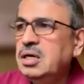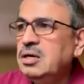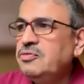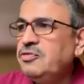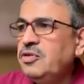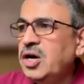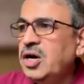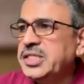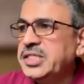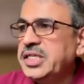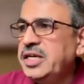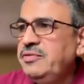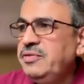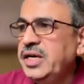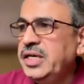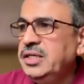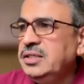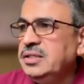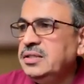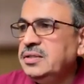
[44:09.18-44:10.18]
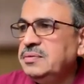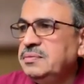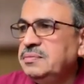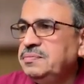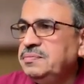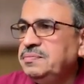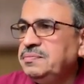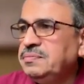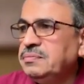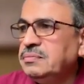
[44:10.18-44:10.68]
fast event,
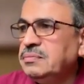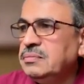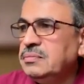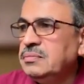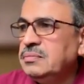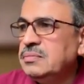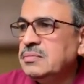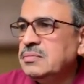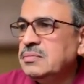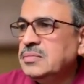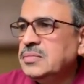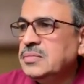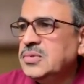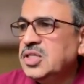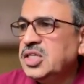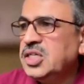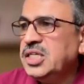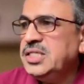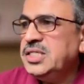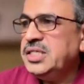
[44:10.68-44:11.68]
you can